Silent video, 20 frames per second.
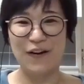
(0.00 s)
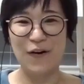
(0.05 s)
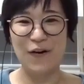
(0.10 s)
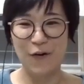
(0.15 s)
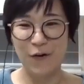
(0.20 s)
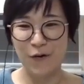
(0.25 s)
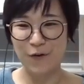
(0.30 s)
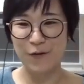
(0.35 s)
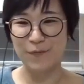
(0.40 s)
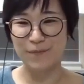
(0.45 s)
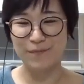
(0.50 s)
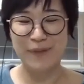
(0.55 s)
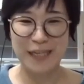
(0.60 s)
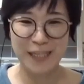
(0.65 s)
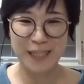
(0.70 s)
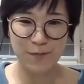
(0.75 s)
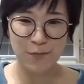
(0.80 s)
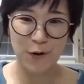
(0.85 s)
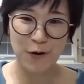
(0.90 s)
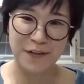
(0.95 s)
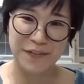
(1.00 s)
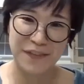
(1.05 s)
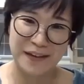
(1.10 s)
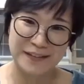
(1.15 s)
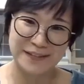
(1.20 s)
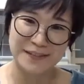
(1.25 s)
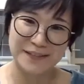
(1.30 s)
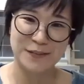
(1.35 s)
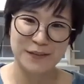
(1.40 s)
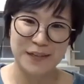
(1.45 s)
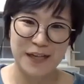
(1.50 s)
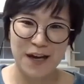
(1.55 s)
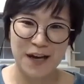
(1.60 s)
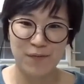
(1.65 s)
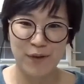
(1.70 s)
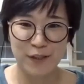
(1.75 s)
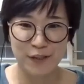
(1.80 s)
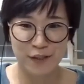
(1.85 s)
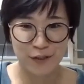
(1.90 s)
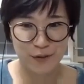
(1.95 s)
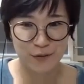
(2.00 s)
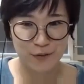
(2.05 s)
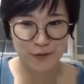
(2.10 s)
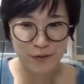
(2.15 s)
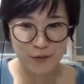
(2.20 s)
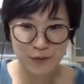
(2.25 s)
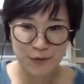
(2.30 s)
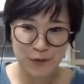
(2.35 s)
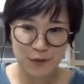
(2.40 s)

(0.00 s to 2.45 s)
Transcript: so many more things to come on your new YouTube.